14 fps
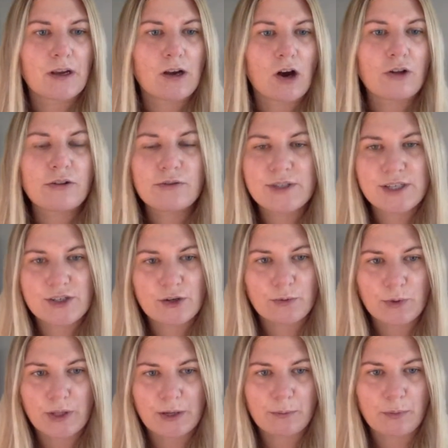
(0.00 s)
All those things are
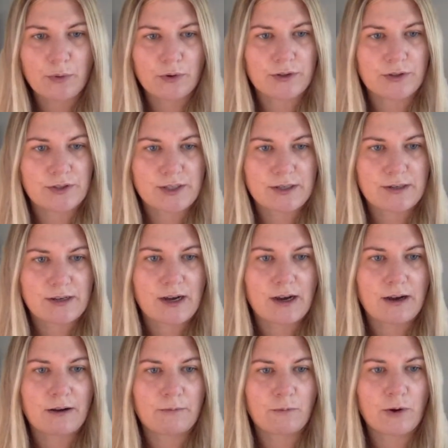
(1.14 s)
really important.
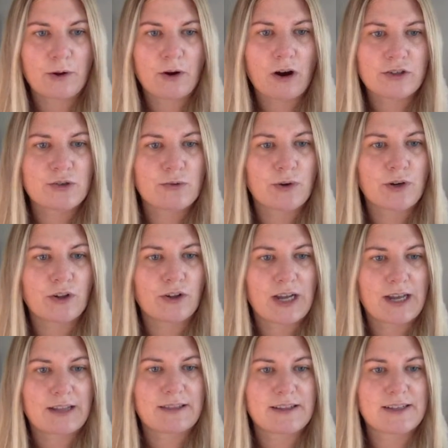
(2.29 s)
We also want to look
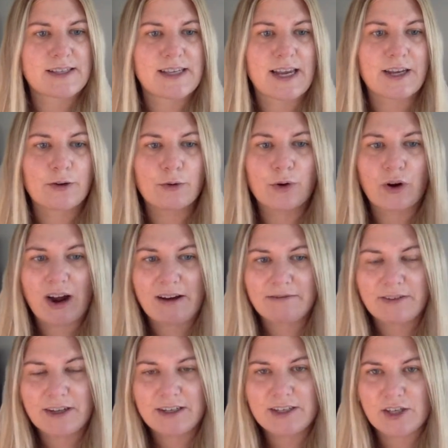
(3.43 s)
at the
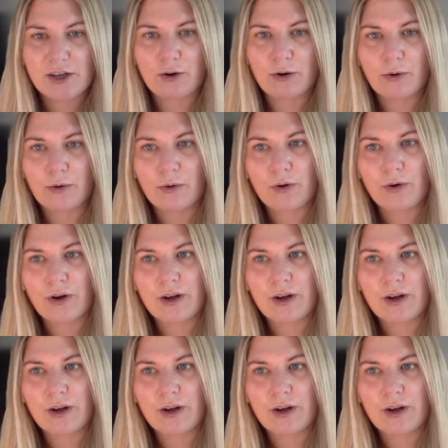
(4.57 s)
psychographics. So